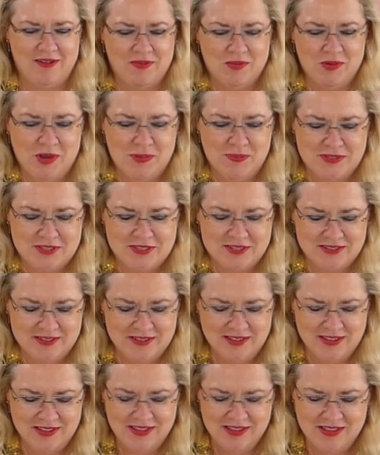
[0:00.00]
Whoops.
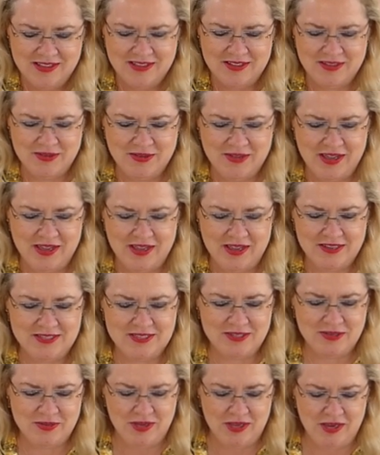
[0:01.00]
Okay,
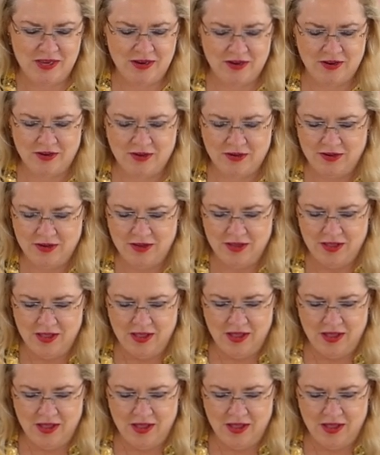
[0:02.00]
so here